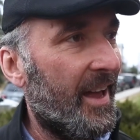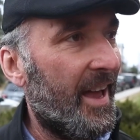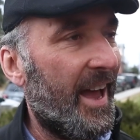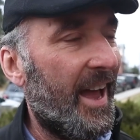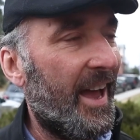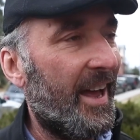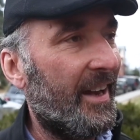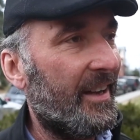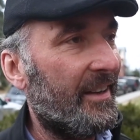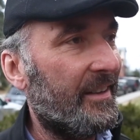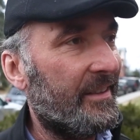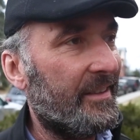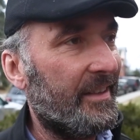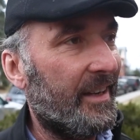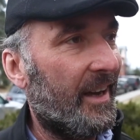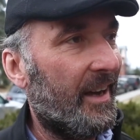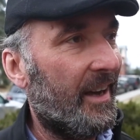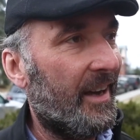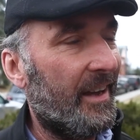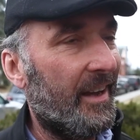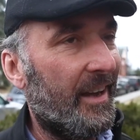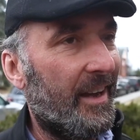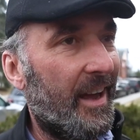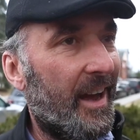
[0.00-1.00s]
And
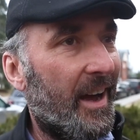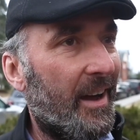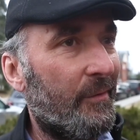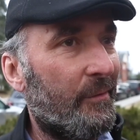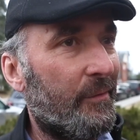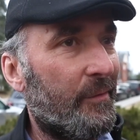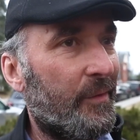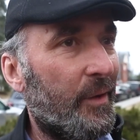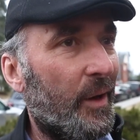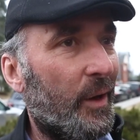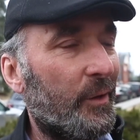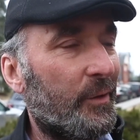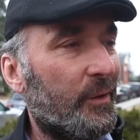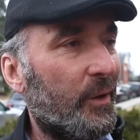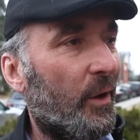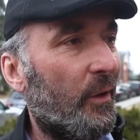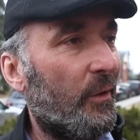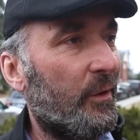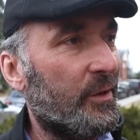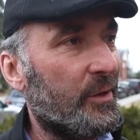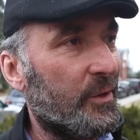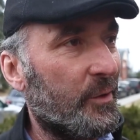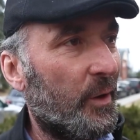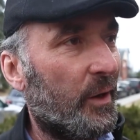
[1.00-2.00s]
I've felt all
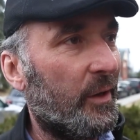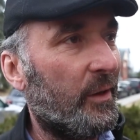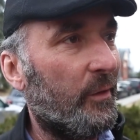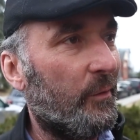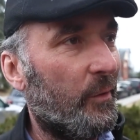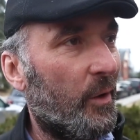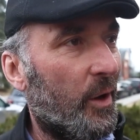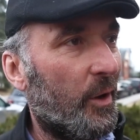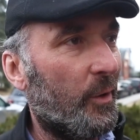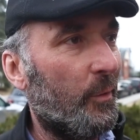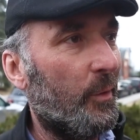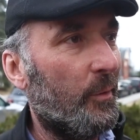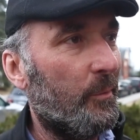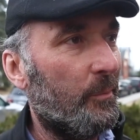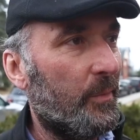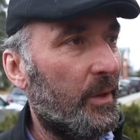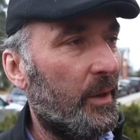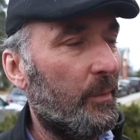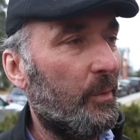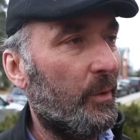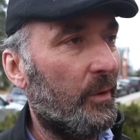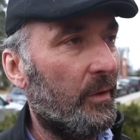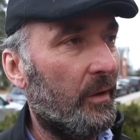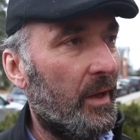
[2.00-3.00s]
the strength of Ottawa and
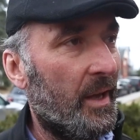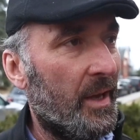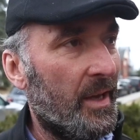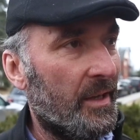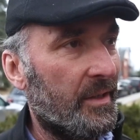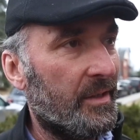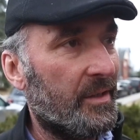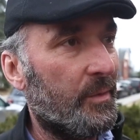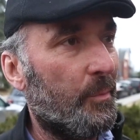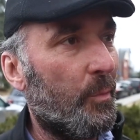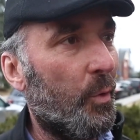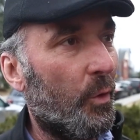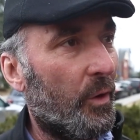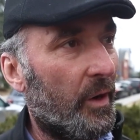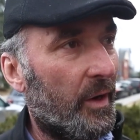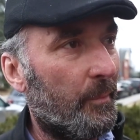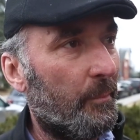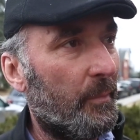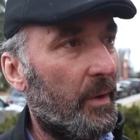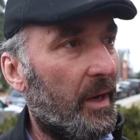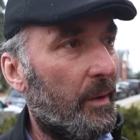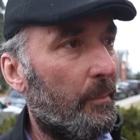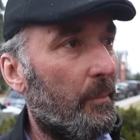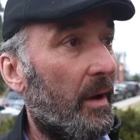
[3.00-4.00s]
people
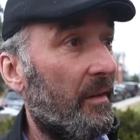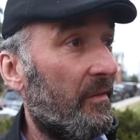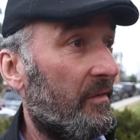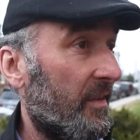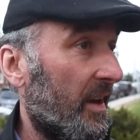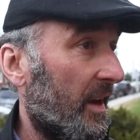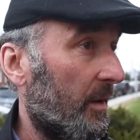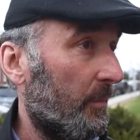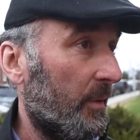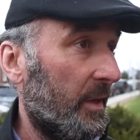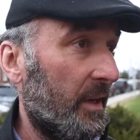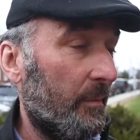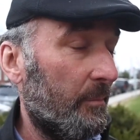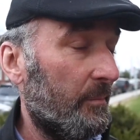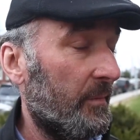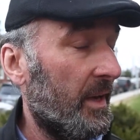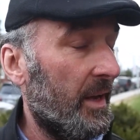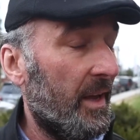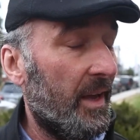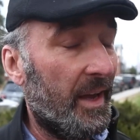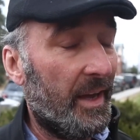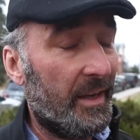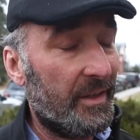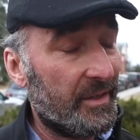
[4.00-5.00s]
supporting me and my family,
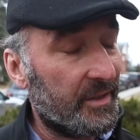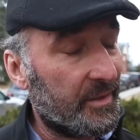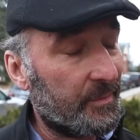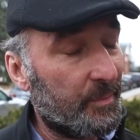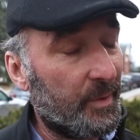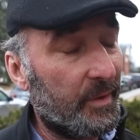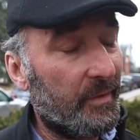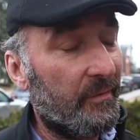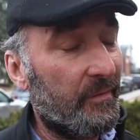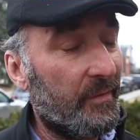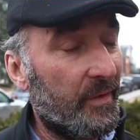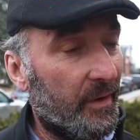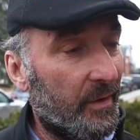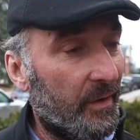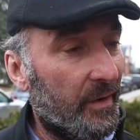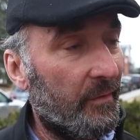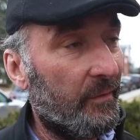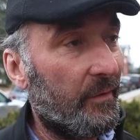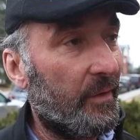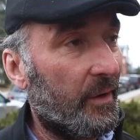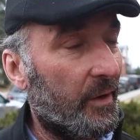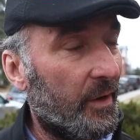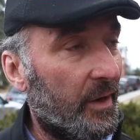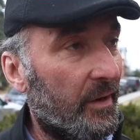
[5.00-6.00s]
and just been very,
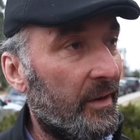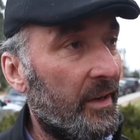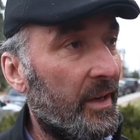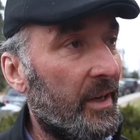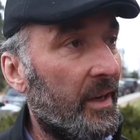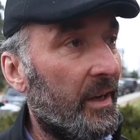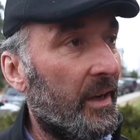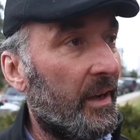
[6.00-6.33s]
very